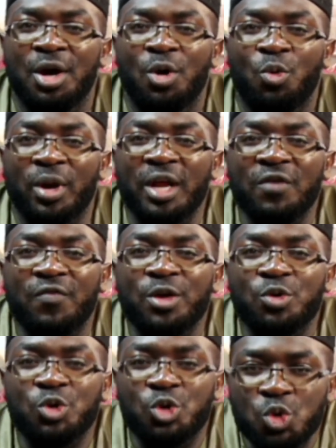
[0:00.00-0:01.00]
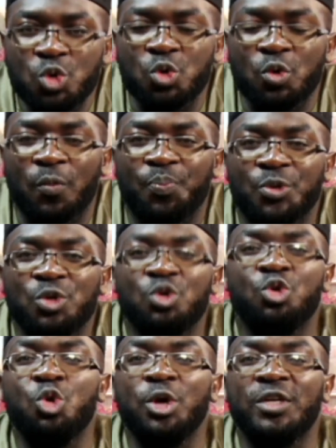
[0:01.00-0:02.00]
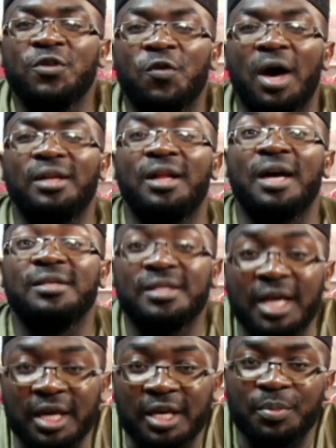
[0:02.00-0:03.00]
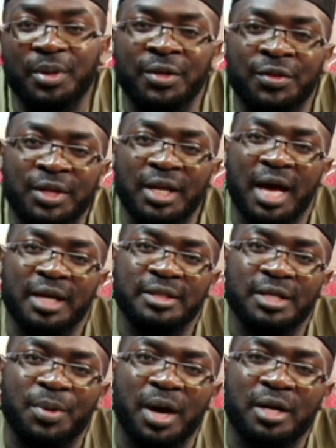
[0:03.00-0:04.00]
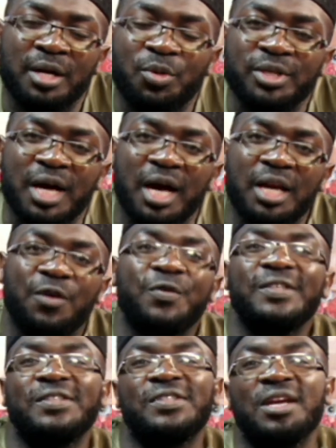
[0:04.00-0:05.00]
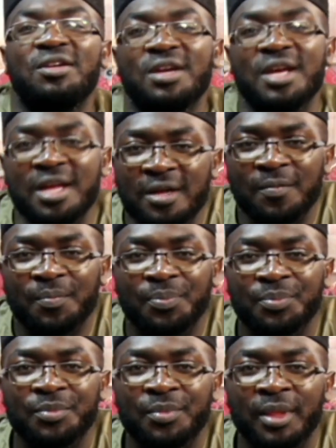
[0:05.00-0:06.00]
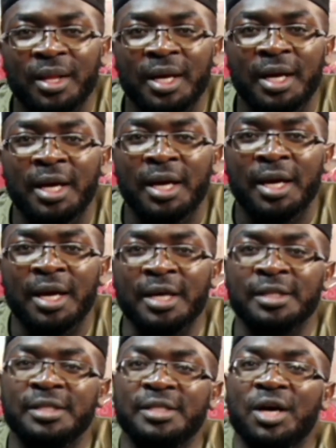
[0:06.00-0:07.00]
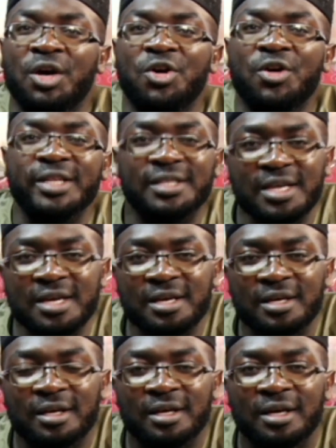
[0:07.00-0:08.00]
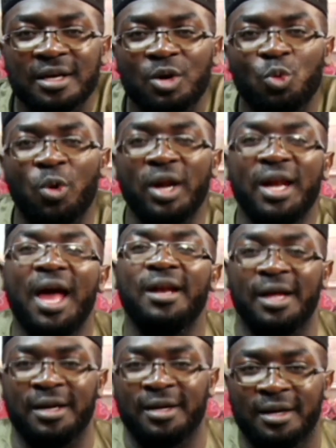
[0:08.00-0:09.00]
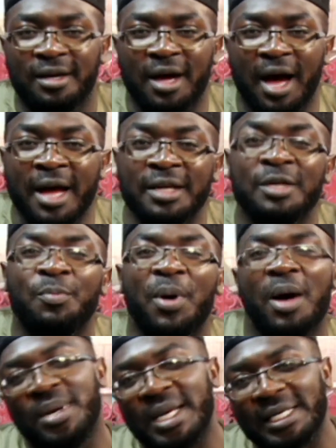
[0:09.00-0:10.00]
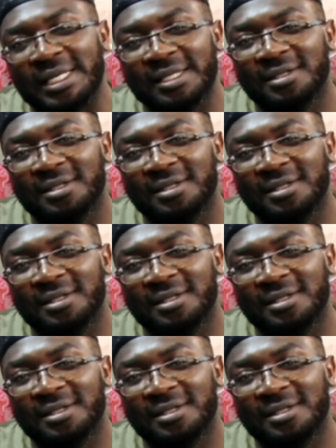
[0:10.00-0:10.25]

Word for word: Whatever you do, you do it for Allah's sake. Bi-idnillahi Tabarak wa Ta'ala. Fi in secrecy, wal-alan, and in public.